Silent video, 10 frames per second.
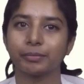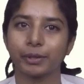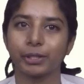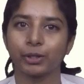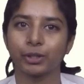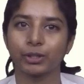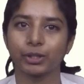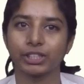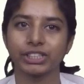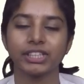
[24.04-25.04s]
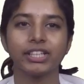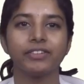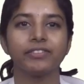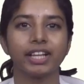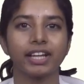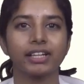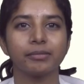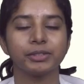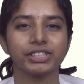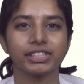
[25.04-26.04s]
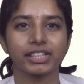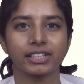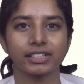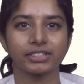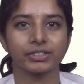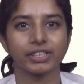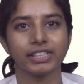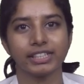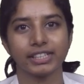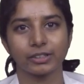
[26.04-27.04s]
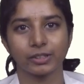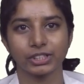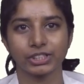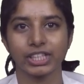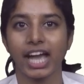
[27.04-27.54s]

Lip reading: of Periodontology, Vinayaga Mission Sankaracharya Dental College,